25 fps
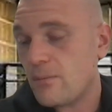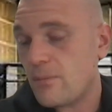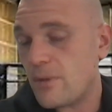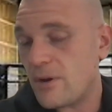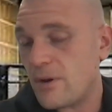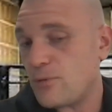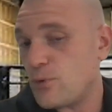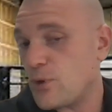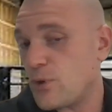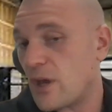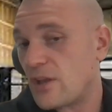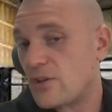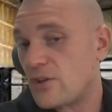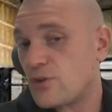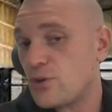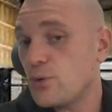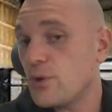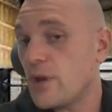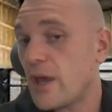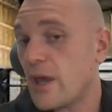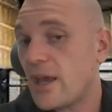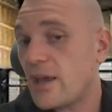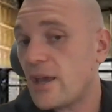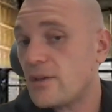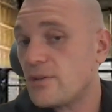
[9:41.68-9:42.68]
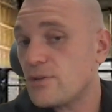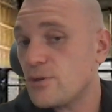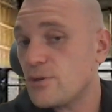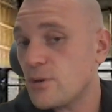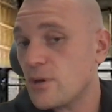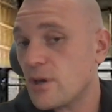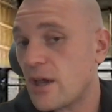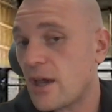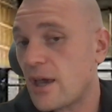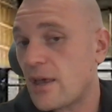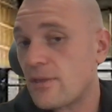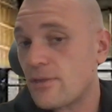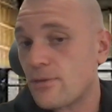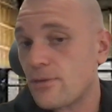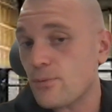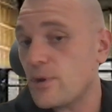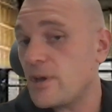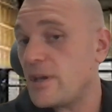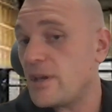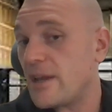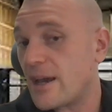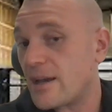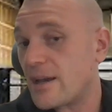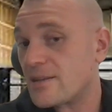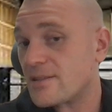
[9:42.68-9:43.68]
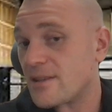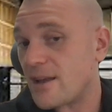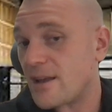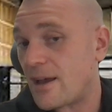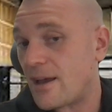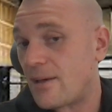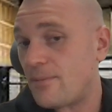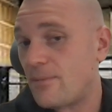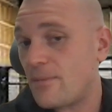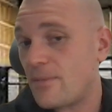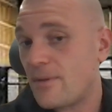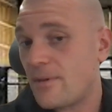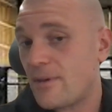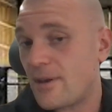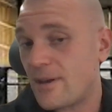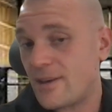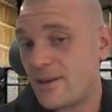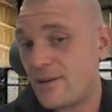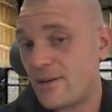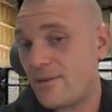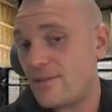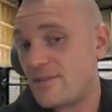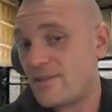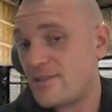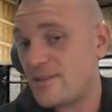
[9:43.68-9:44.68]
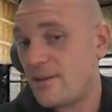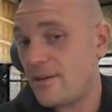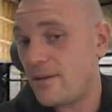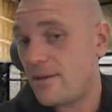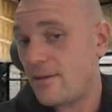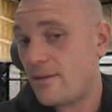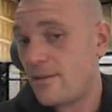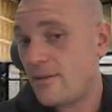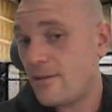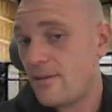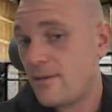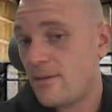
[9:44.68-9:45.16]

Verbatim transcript: But if you get two days, you can get three next time. I guarantee it.